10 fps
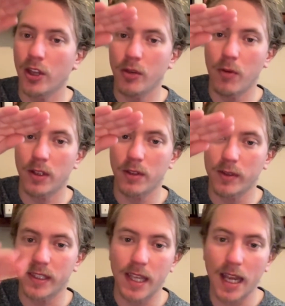you want to
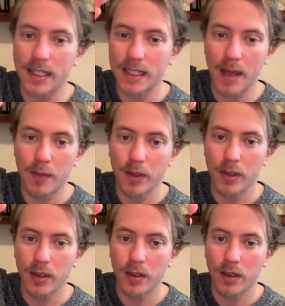sidestep
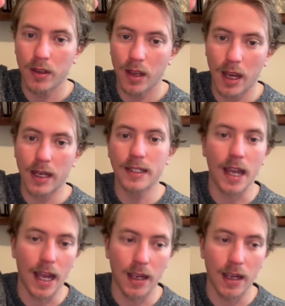and attack.